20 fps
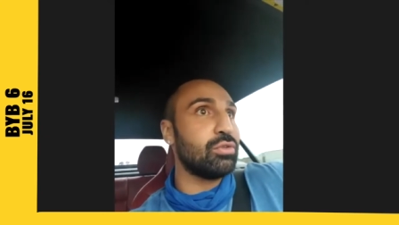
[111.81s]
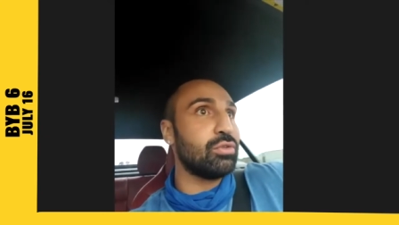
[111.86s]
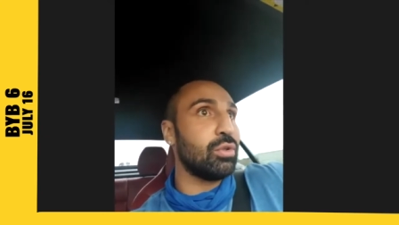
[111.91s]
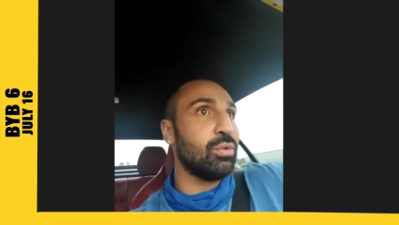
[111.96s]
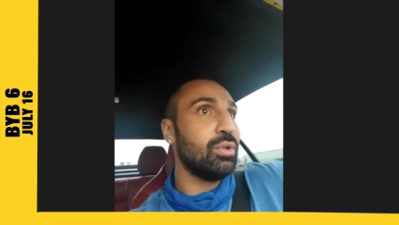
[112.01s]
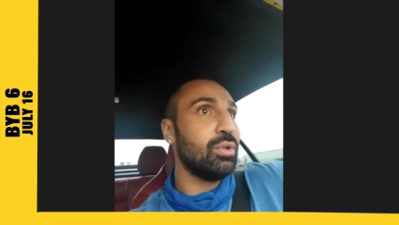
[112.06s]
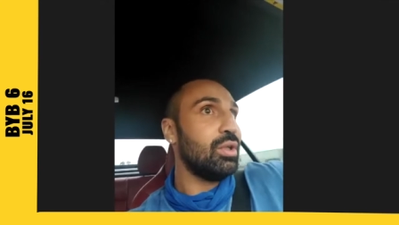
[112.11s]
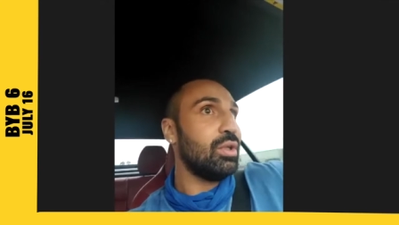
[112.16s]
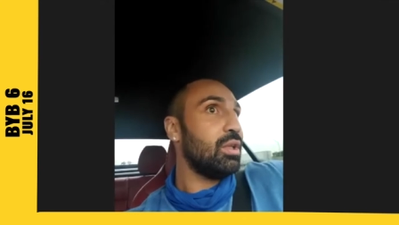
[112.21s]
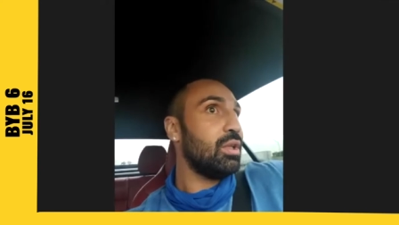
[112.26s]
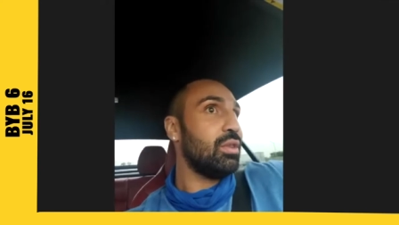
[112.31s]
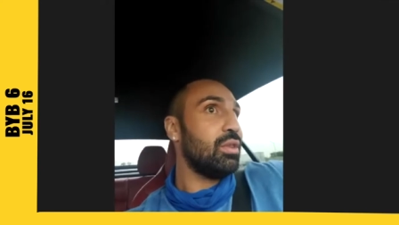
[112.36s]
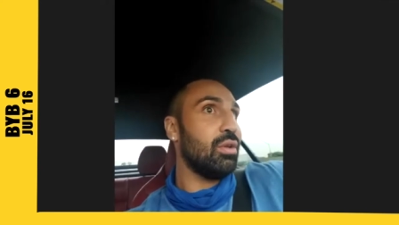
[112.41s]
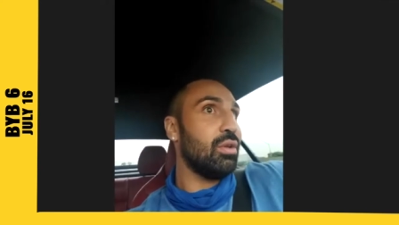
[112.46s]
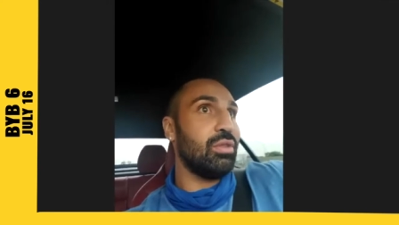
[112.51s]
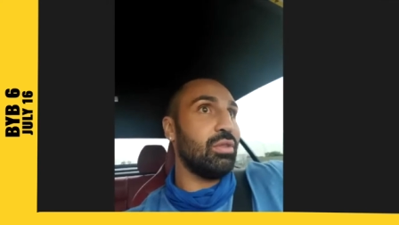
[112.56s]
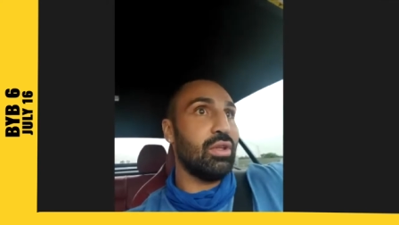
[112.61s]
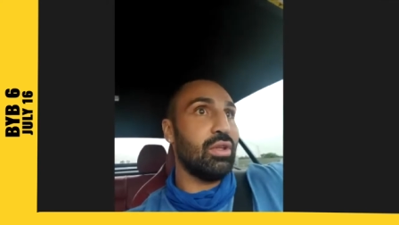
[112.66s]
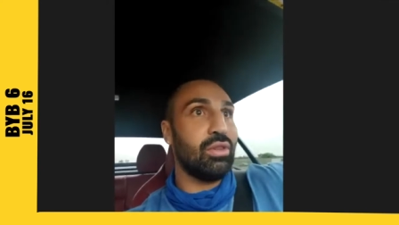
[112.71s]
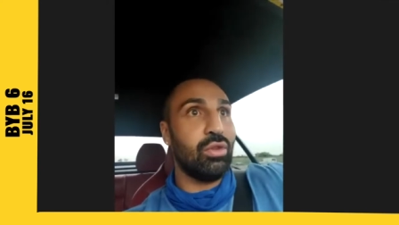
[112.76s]
So
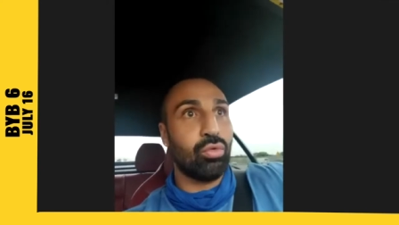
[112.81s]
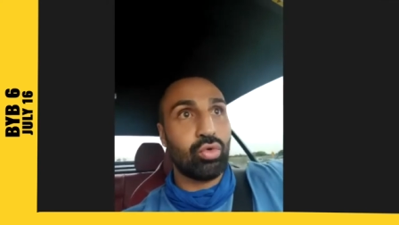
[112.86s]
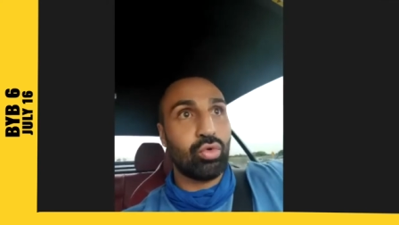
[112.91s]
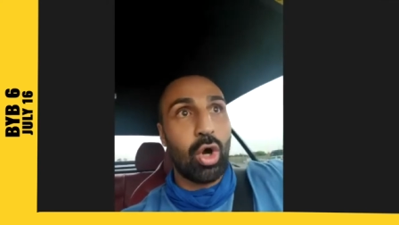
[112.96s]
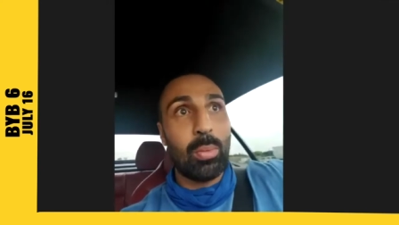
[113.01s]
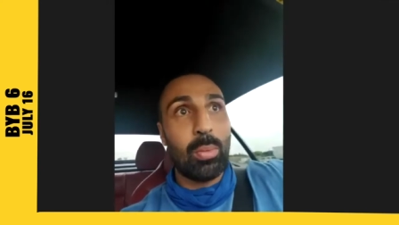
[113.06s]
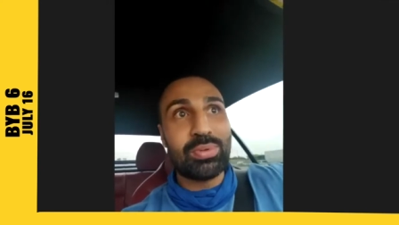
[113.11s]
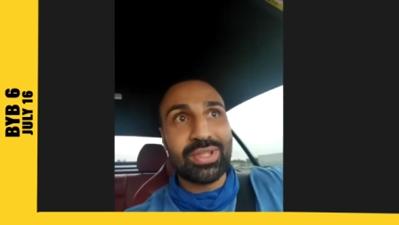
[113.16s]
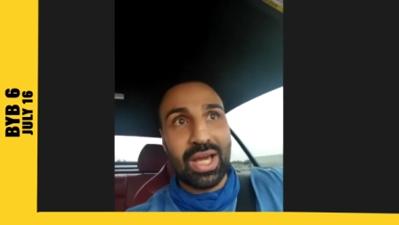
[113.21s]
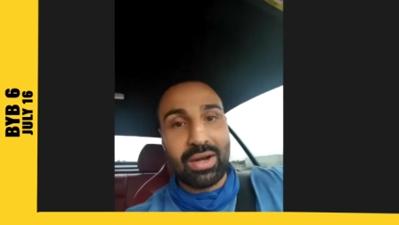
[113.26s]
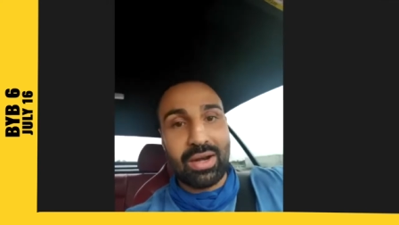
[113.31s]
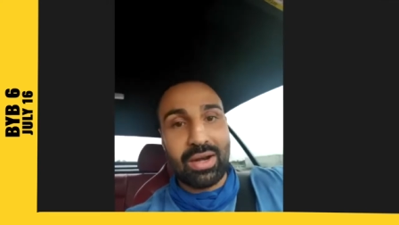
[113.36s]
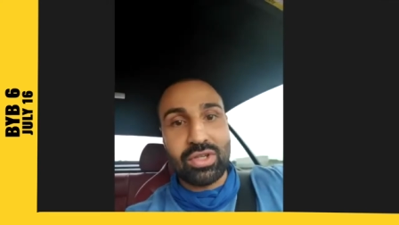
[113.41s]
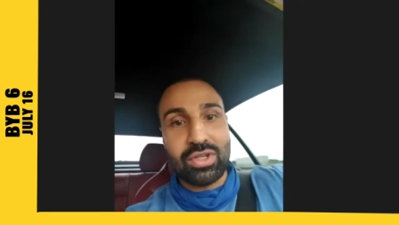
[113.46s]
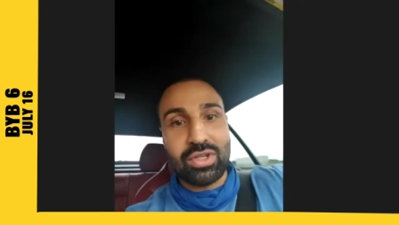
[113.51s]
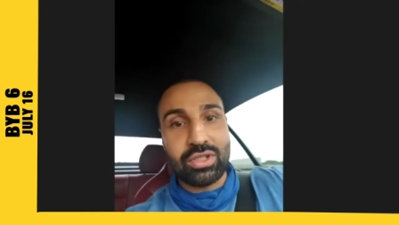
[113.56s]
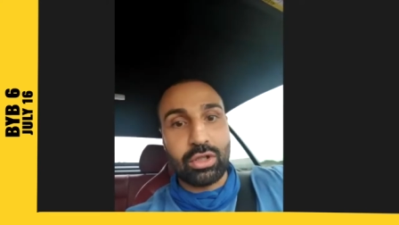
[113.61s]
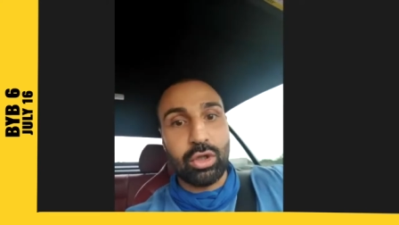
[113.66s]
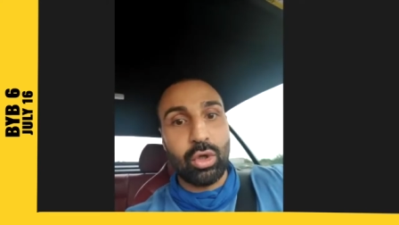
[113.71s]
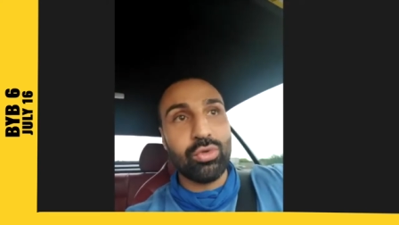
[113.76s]
the, the, the ropes kind of
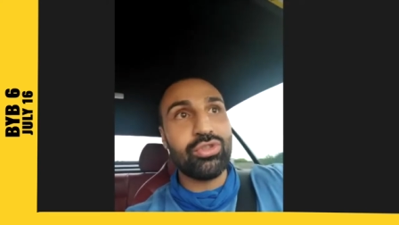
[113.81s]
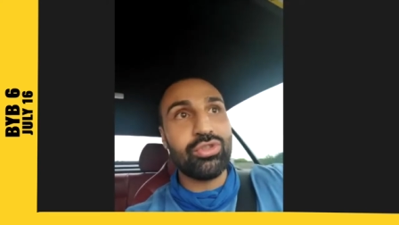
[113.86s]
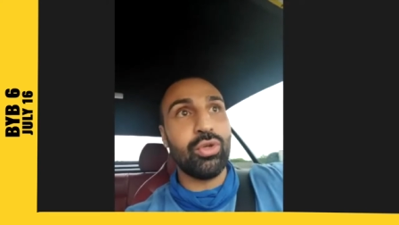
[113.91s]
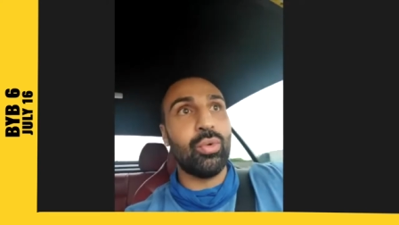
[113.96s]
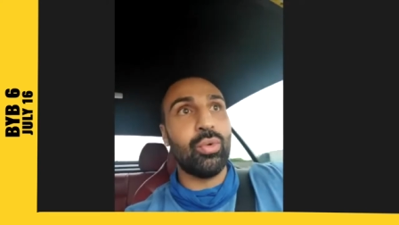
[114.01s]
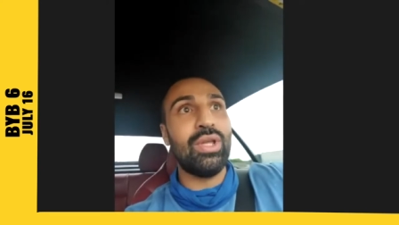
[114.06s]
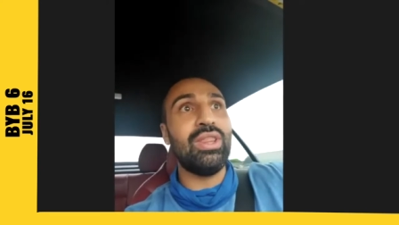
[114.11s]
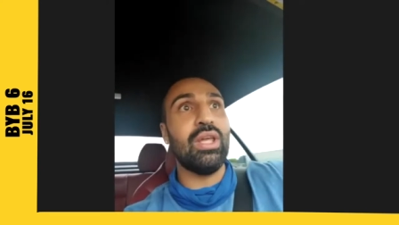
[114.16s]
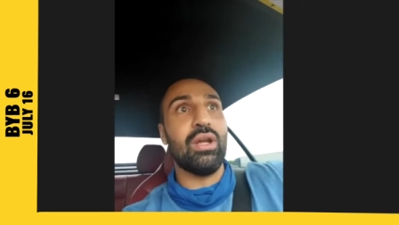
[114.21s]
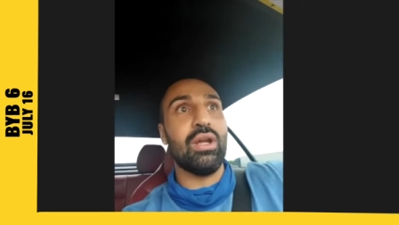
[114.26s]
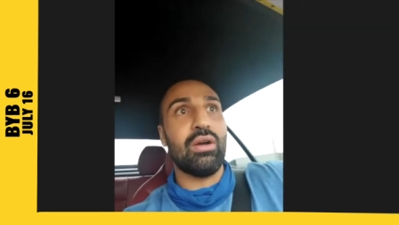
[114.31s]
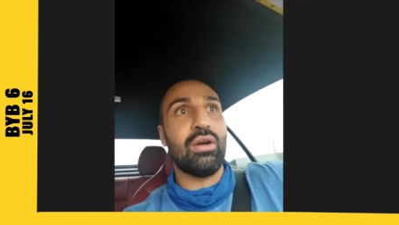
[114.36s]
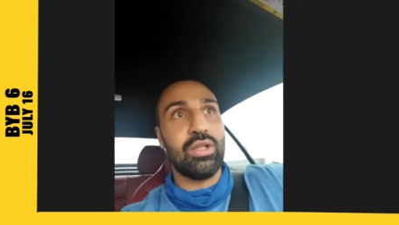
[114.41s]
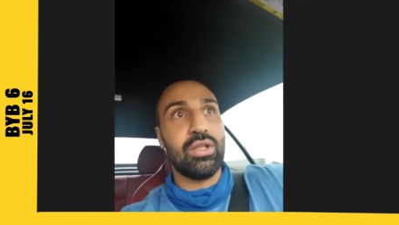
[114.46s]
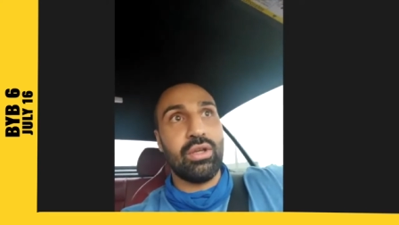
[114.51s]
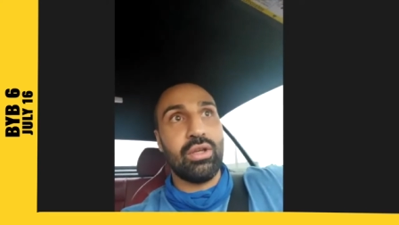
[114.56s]
just close you in there.